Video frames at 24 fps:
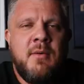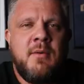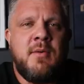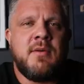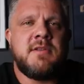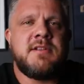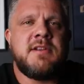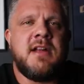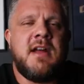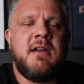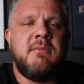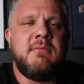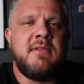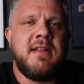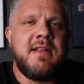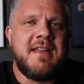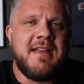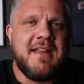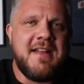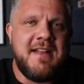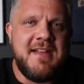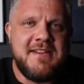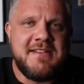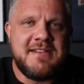What's happening,
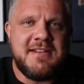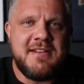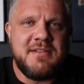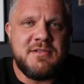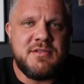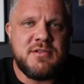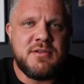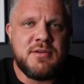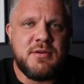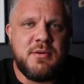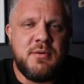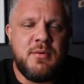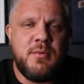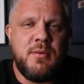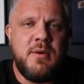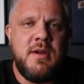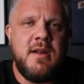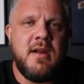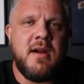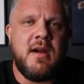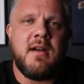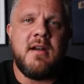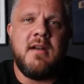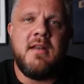guys? So
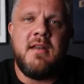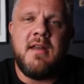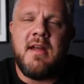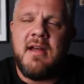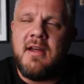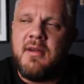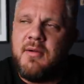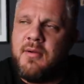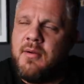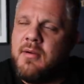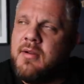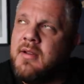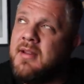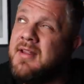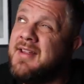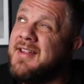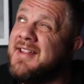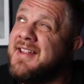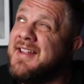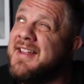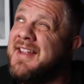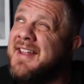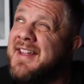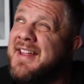we are now
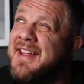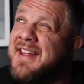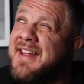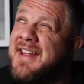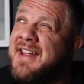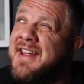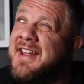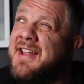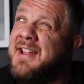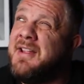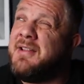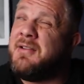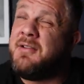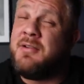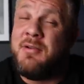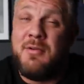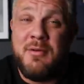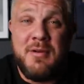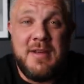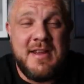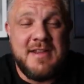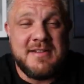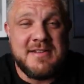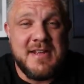
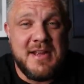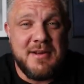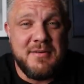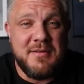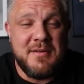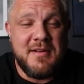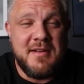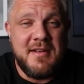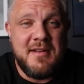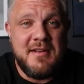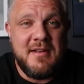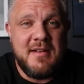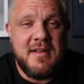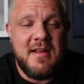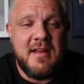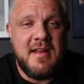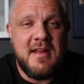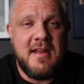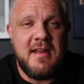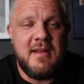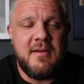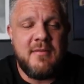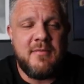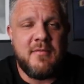2 days out
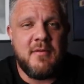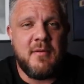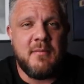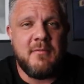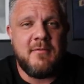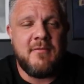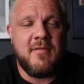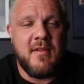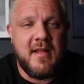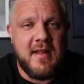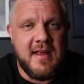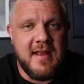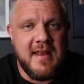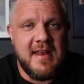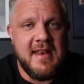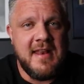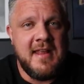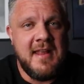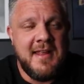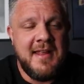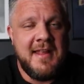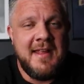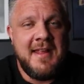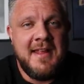from flying
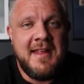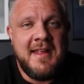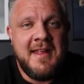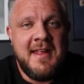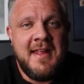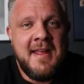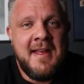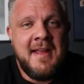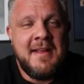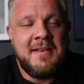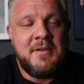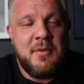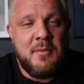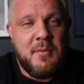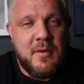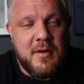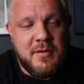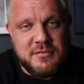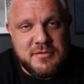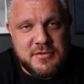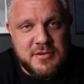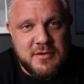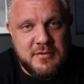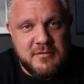to
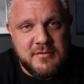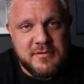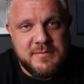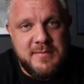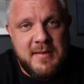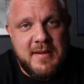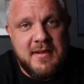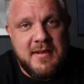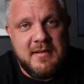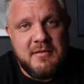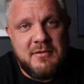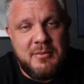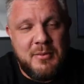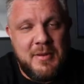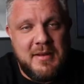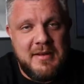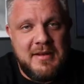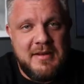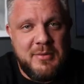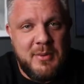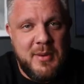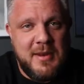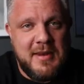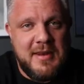World Strongest Man
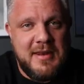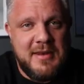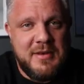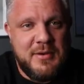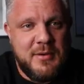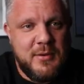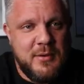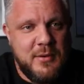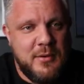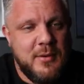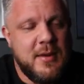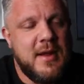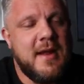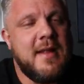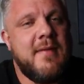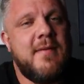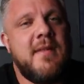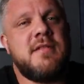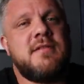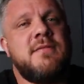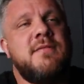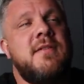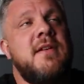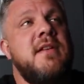2022, and
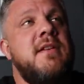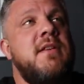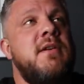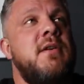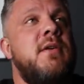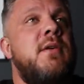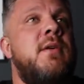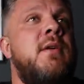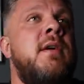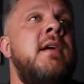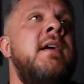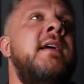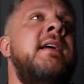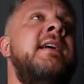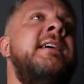this video